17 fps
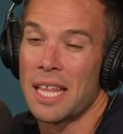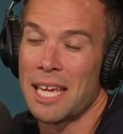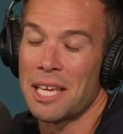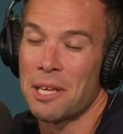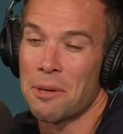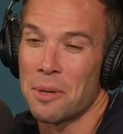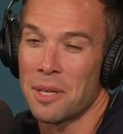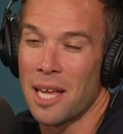
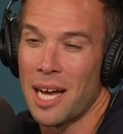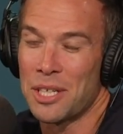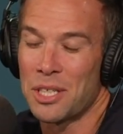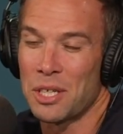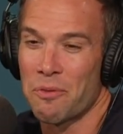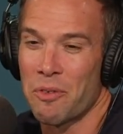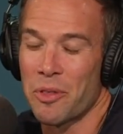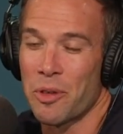Thank you,
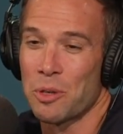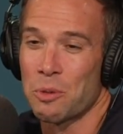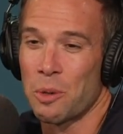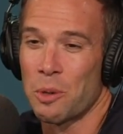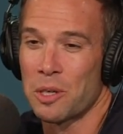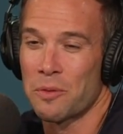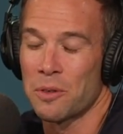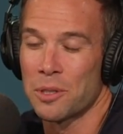Elijah, for
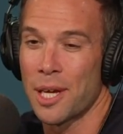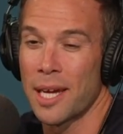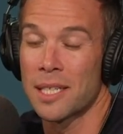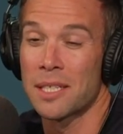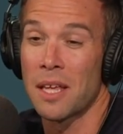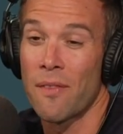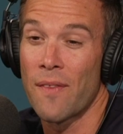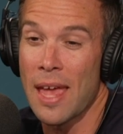those wonderful
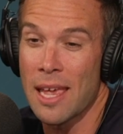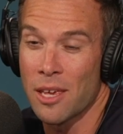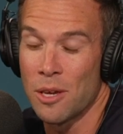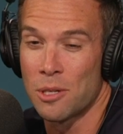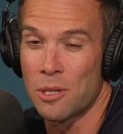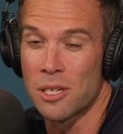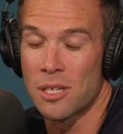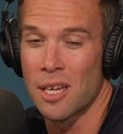takes.
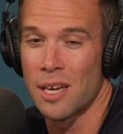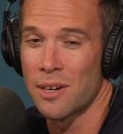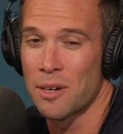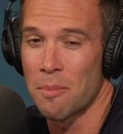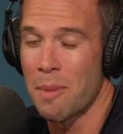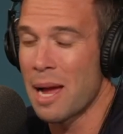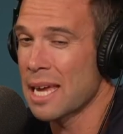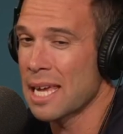Thank you to
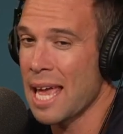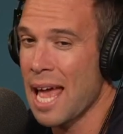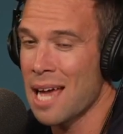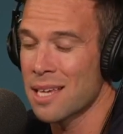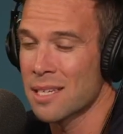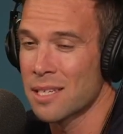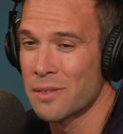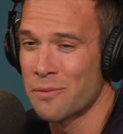Senator Maggie
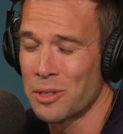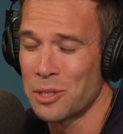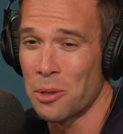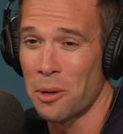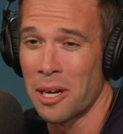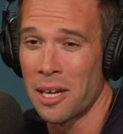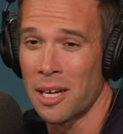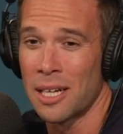Hassan for
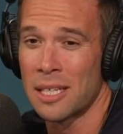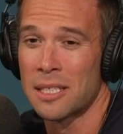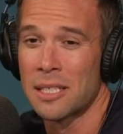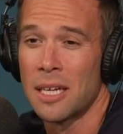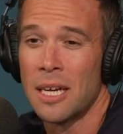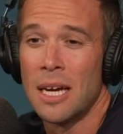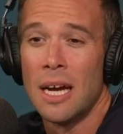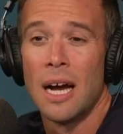joining
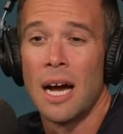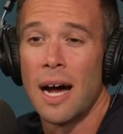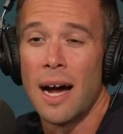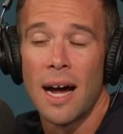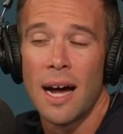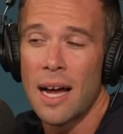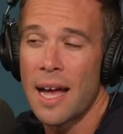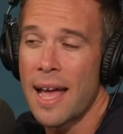us.
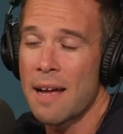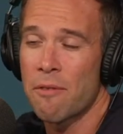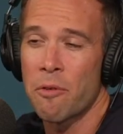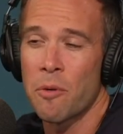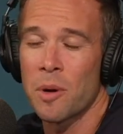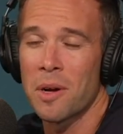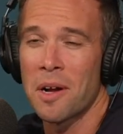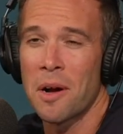
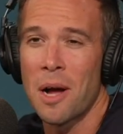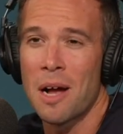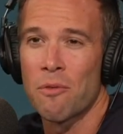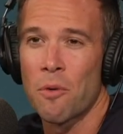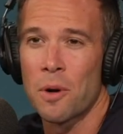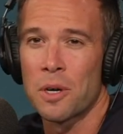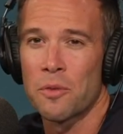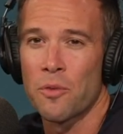Everyone, go
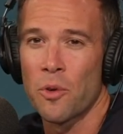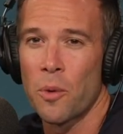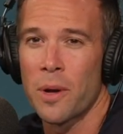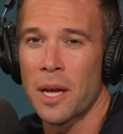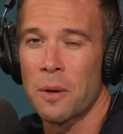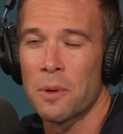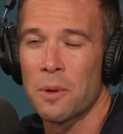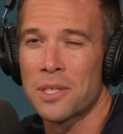have a wonderful
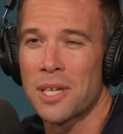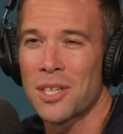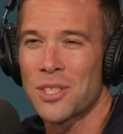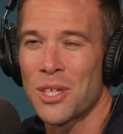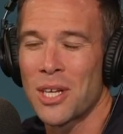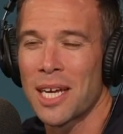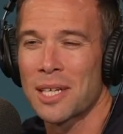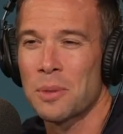week, and we'll
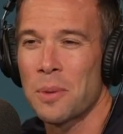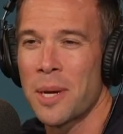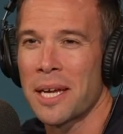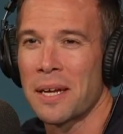talk to you next